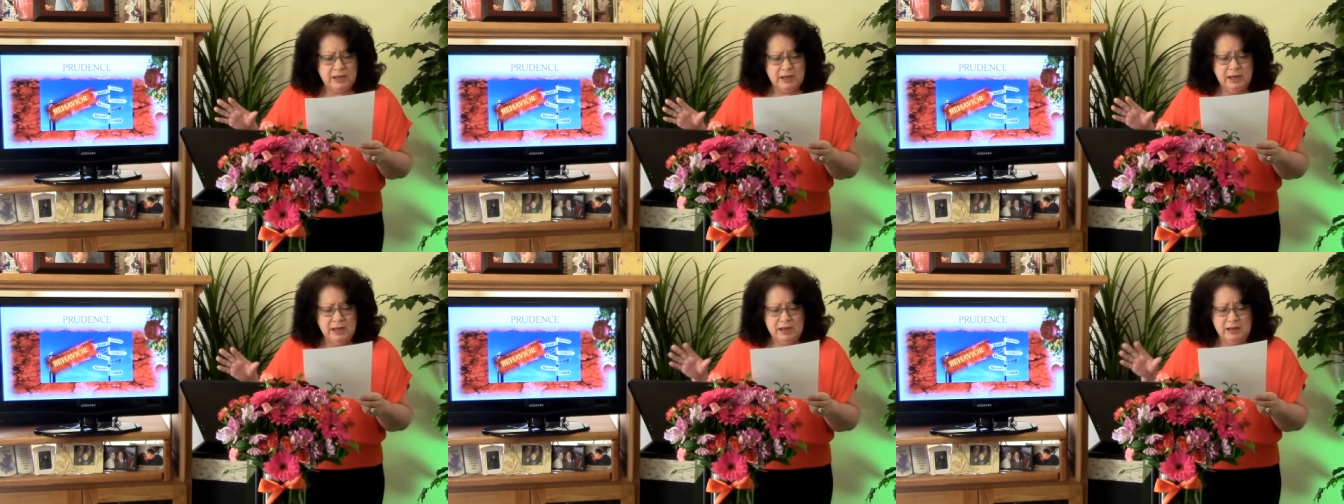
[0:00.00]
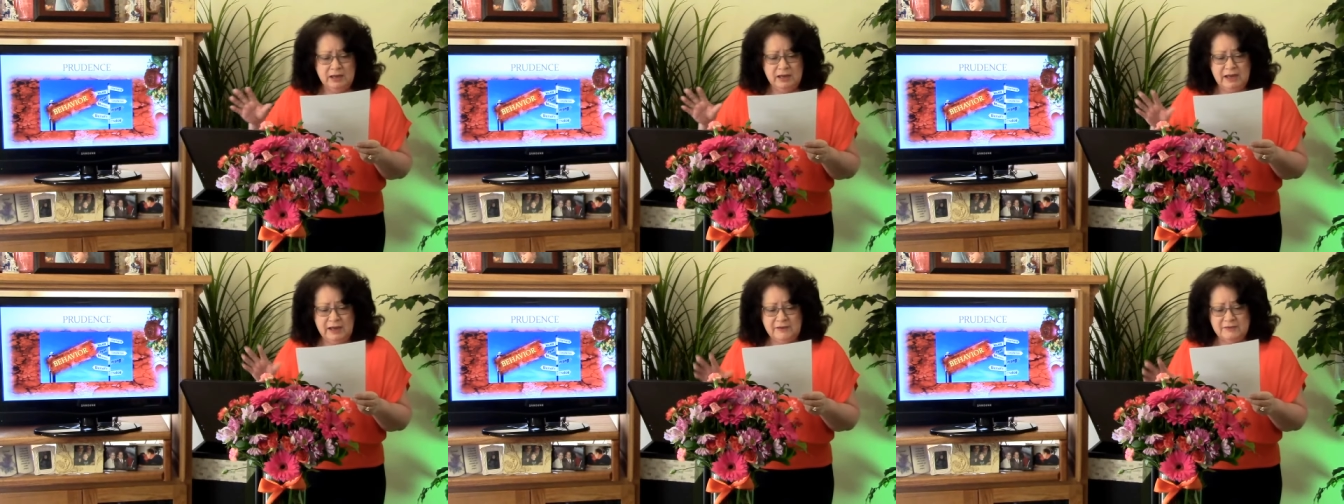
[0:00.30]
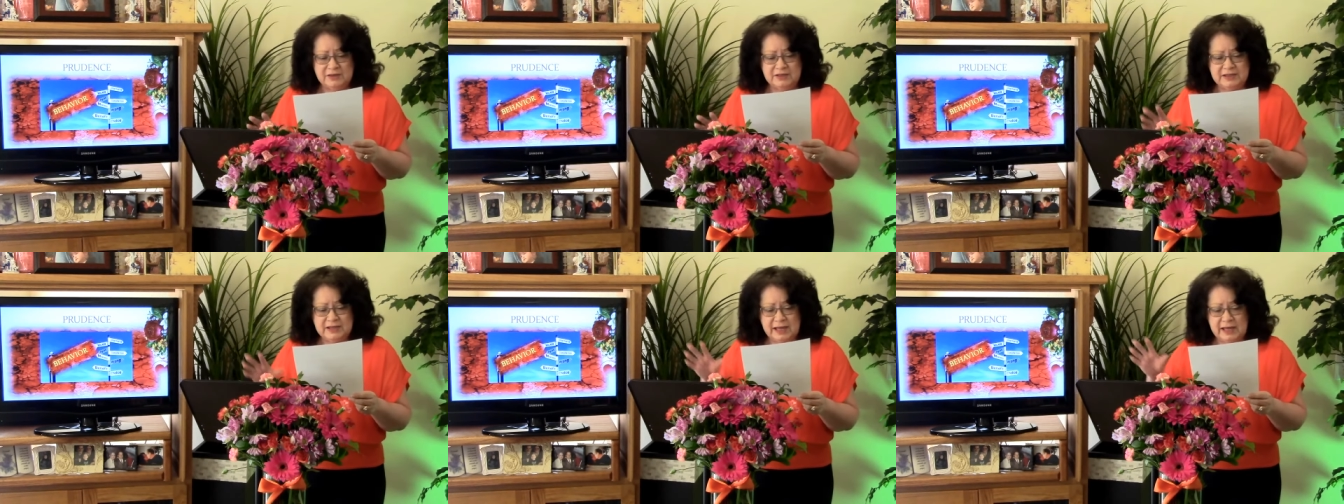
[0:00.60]
have
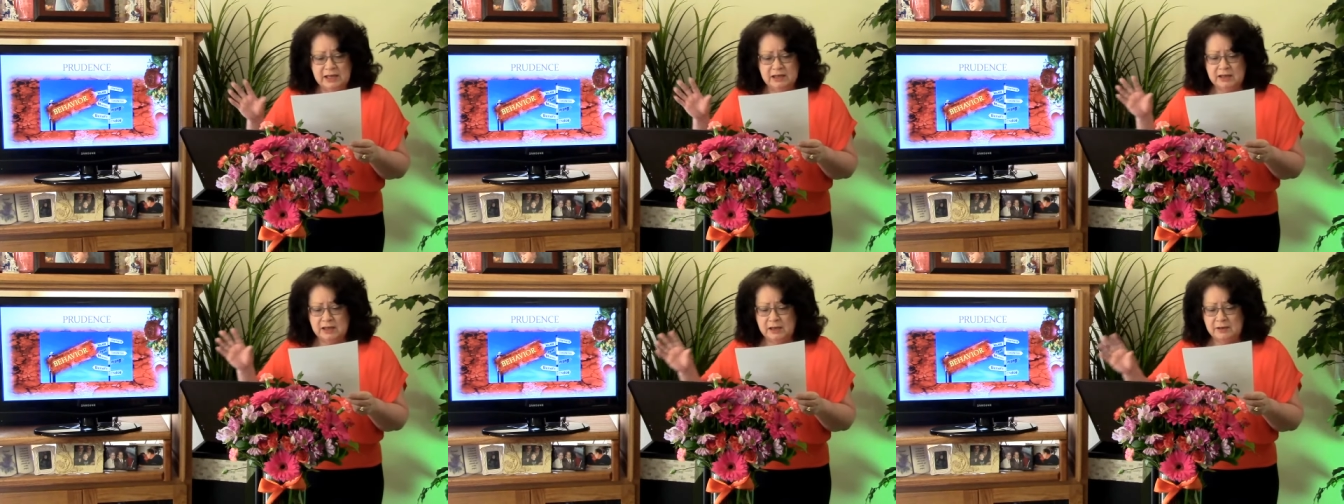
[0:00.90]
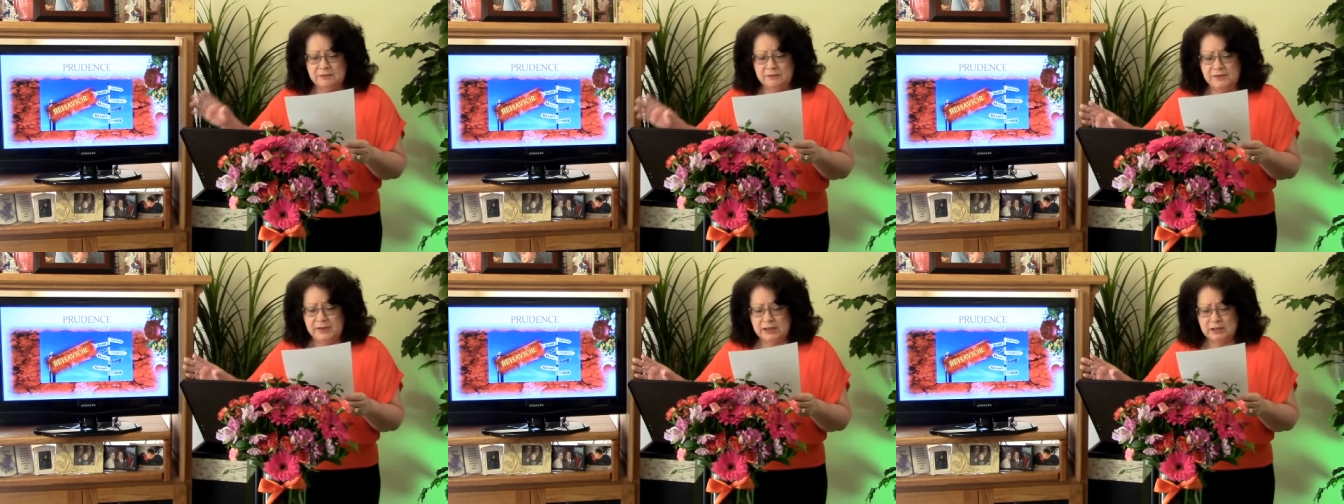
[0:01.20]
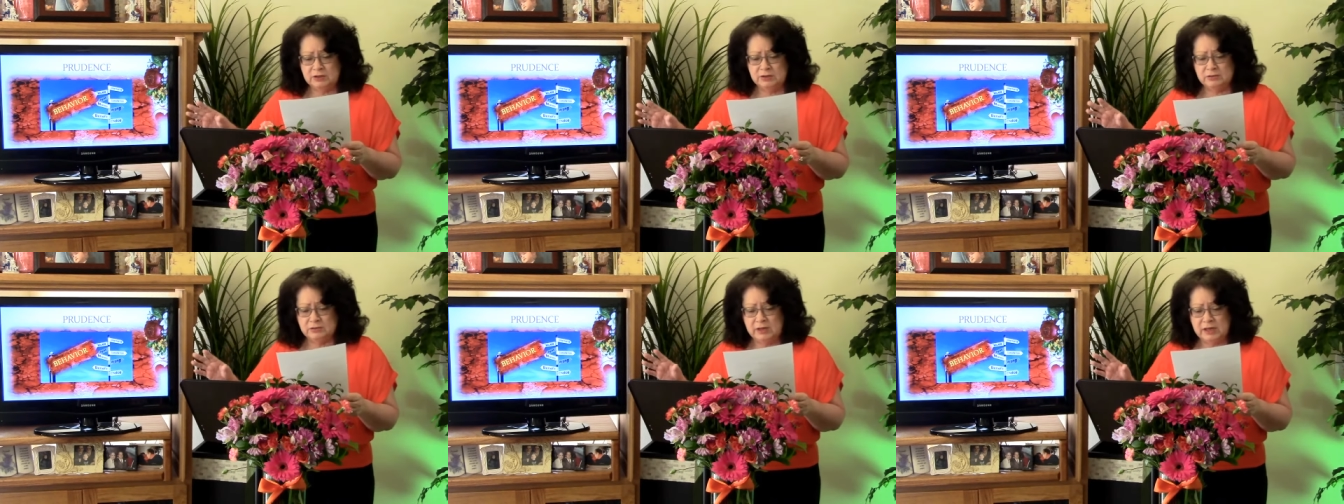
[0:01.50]
attained that
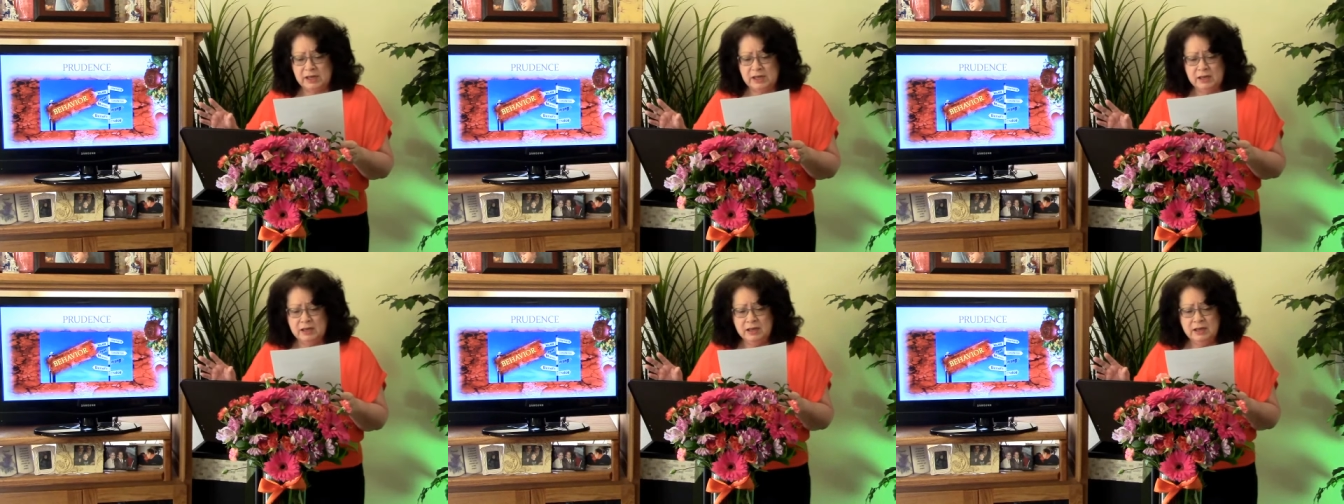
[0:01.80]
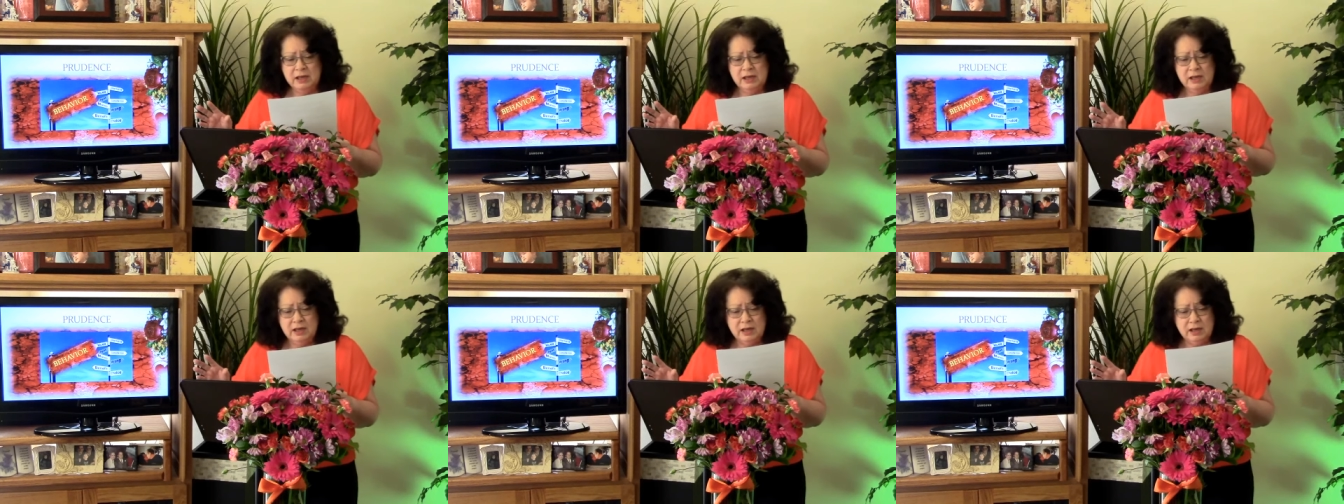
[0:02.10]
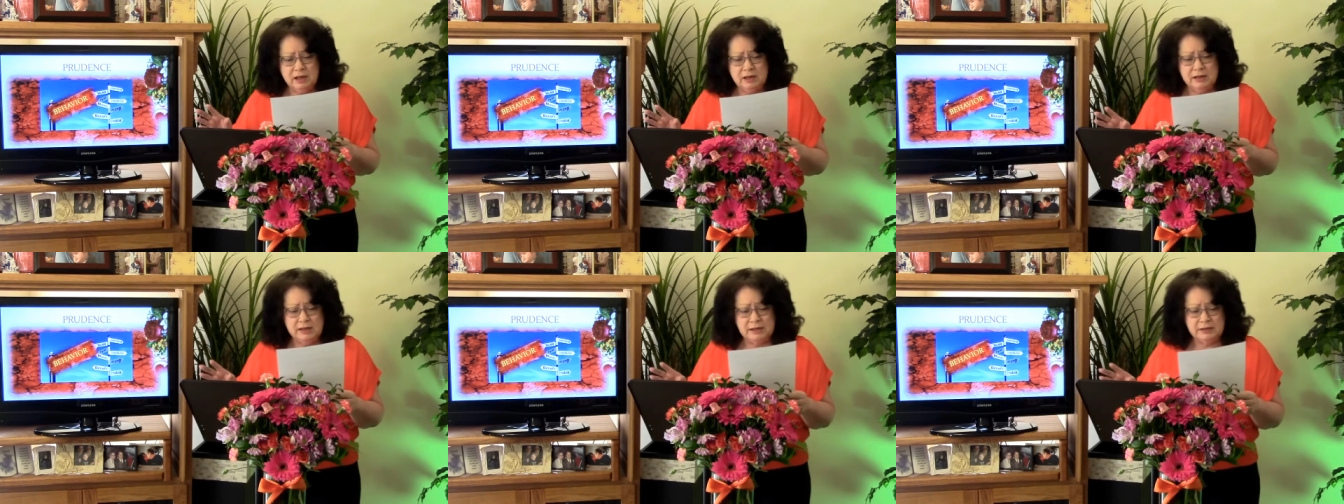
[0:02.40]
victory
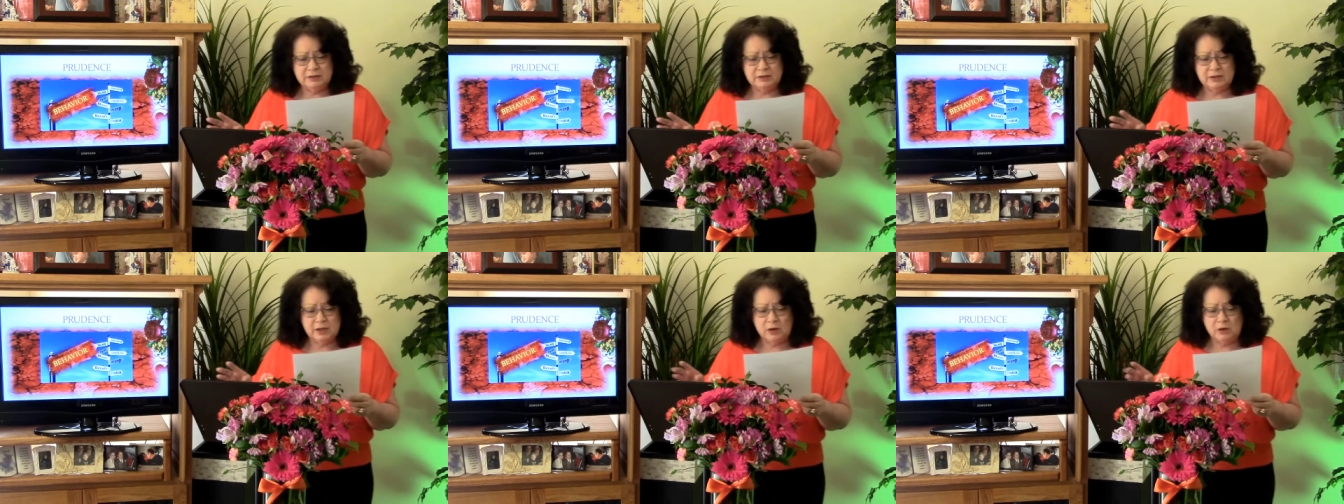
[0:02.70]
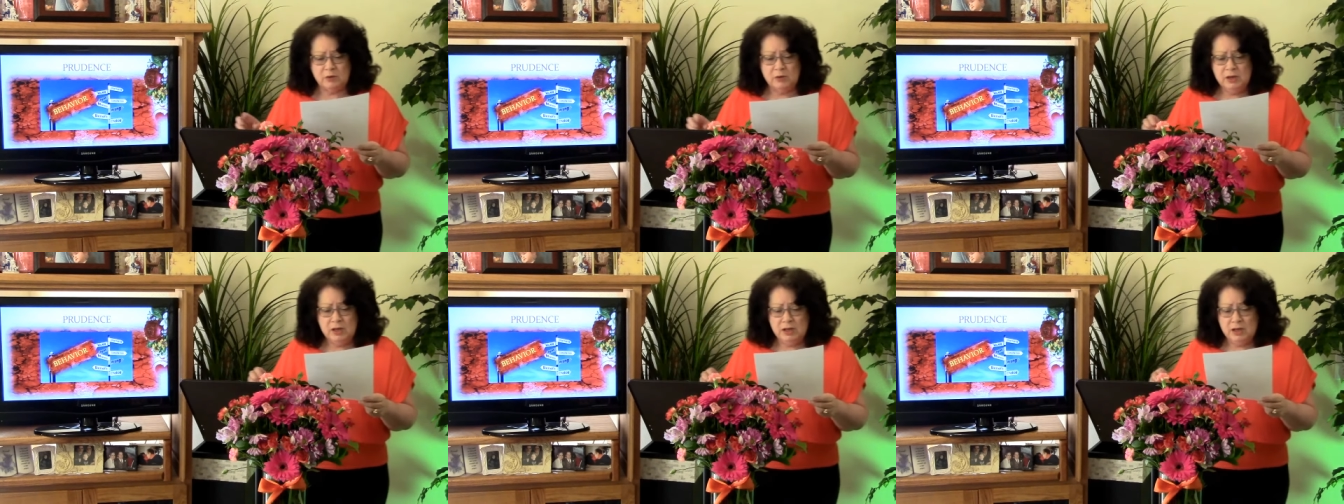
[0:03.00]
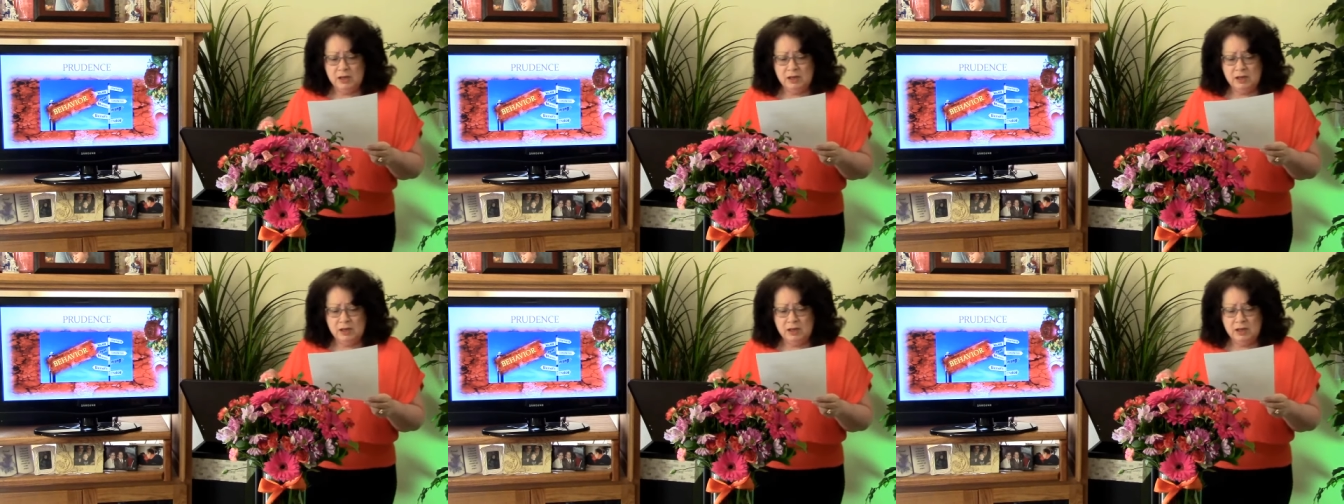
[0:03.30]
uh, and so,